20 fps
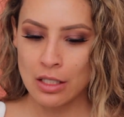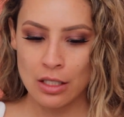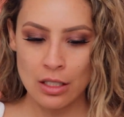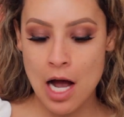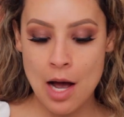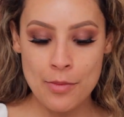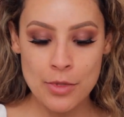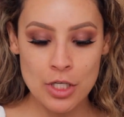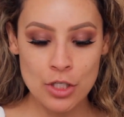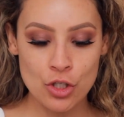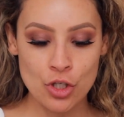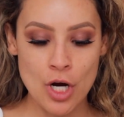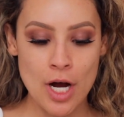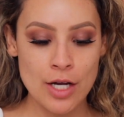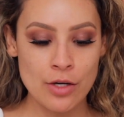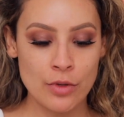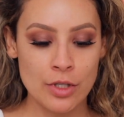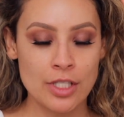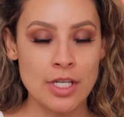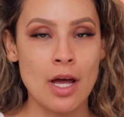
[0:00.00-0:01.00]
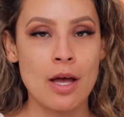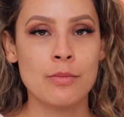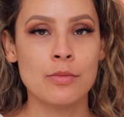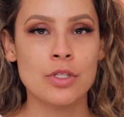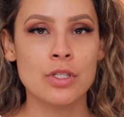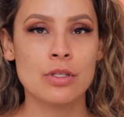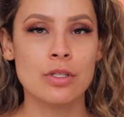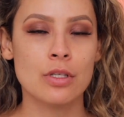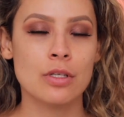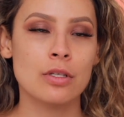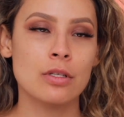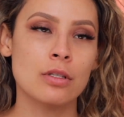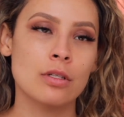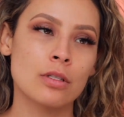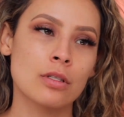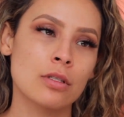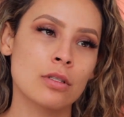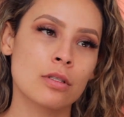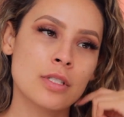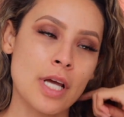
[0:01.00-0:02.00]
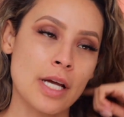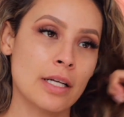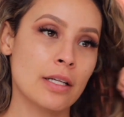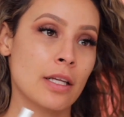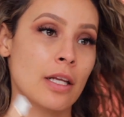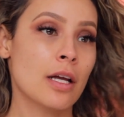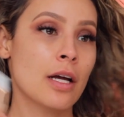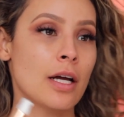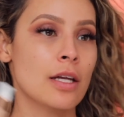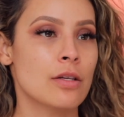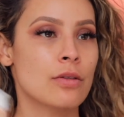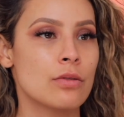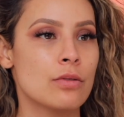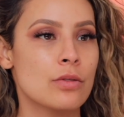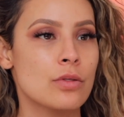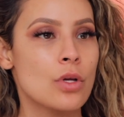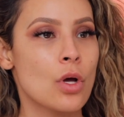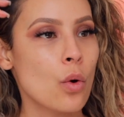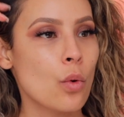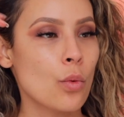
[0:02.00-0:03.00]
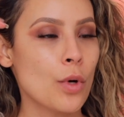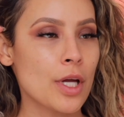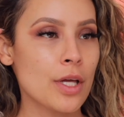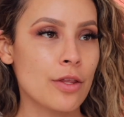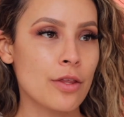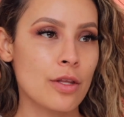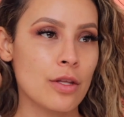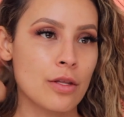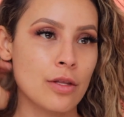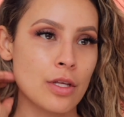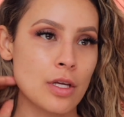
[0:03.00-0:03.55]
I'm gonna try to attempt the technique I use with